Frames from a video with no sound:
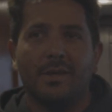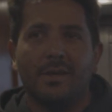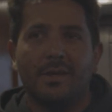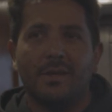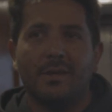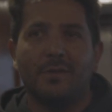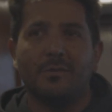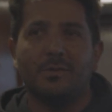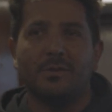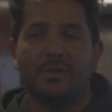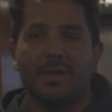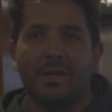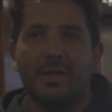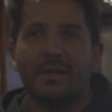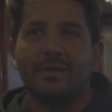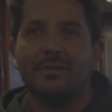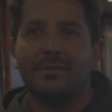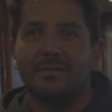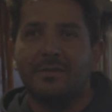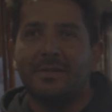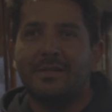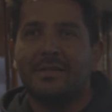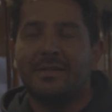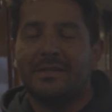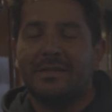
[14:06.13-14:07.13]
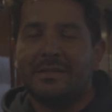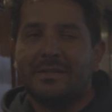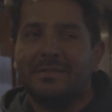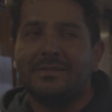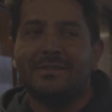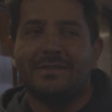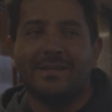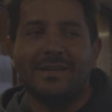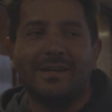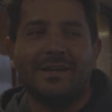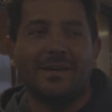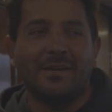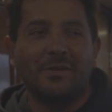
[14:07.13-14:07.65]
And I was like,
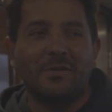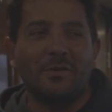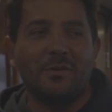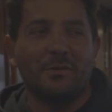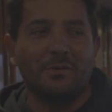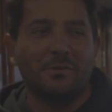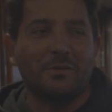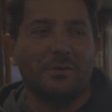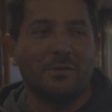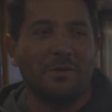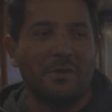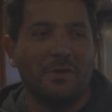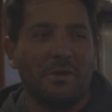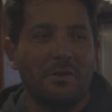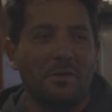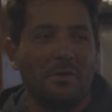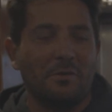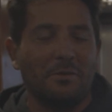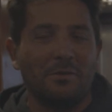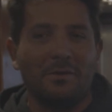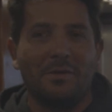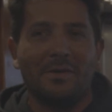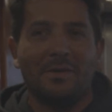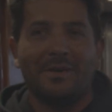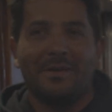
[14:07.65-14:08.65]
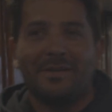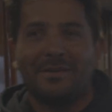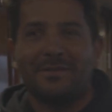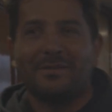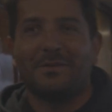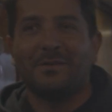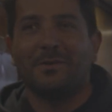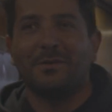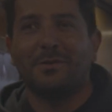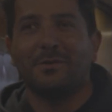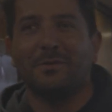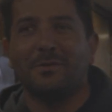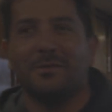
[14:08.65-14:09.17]
yeah, I know, sir, I know.
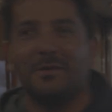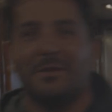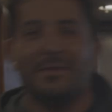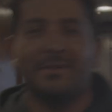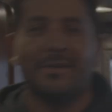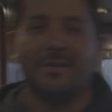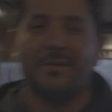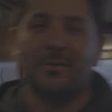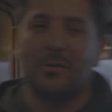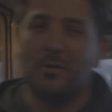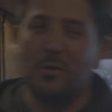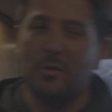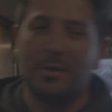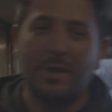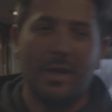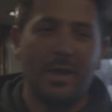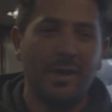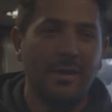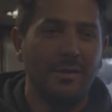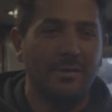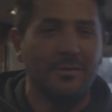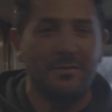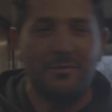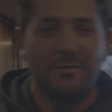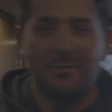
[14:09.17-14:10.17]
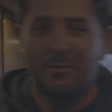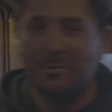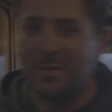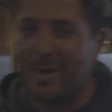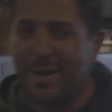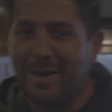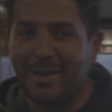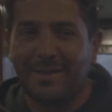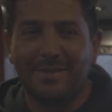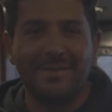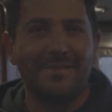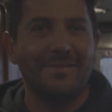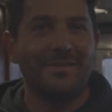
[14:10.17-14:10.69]
So he says, okay,
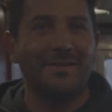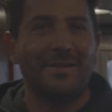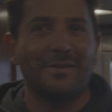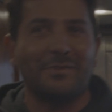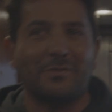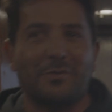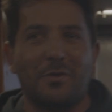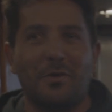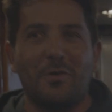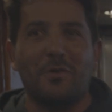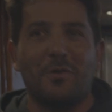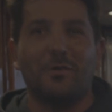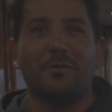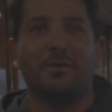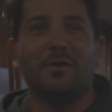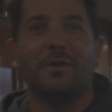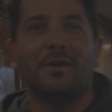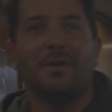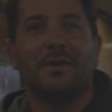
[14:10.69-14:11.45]
ready, let's go.